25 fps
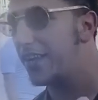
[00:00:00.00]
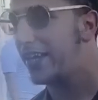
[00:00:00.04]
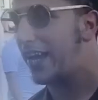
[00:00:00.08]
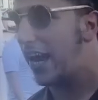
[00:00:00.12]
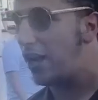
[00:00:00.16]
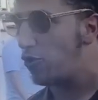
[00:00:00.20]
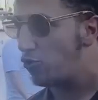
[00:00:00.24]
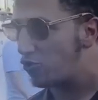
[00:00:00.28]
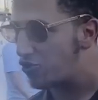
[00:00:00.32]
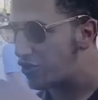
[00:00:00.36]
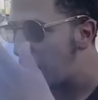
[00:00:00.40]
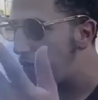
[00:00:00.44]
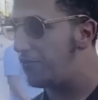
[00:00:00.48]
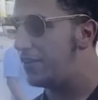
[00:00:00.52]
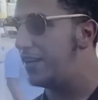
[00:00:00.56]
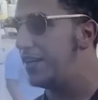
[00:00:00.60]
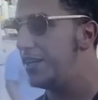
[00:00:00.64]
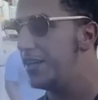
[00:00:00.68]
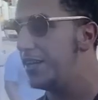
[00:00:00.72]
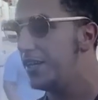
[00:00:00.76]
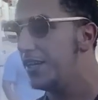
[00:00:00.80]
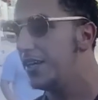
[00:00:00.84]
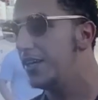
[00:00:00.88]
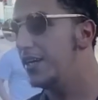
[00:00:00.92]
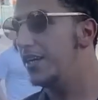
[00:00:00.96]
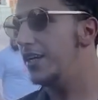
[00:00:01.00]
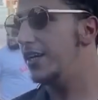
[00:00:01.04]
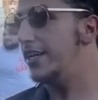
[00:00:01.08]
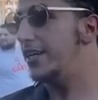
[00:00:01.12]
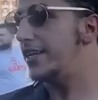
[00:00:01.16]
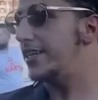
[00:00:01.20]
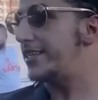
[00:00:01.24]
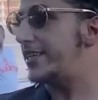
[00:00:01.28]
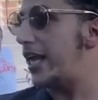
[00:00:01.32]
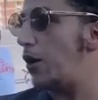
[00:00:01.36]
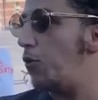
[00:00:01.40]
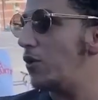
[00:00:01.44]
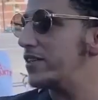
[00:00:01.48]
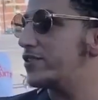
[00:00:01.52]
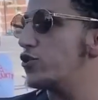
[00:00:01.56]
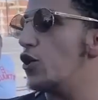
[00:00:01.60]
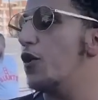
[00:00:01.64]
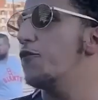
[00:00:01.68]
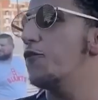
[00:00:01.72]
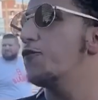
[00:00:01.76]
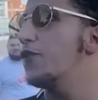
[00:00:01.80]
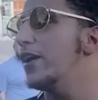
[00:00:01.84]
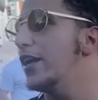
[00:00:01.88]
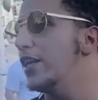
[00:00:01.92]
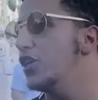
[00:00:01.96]
carried on traveling. They went to a
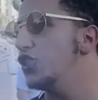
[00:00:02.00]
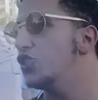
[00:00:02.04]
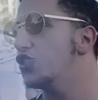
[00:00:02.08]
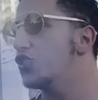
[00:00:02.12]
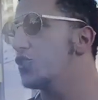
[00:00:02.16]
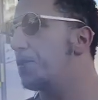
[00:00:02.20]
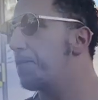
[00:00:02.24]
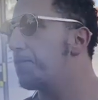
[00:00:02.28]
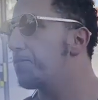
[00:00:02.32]
village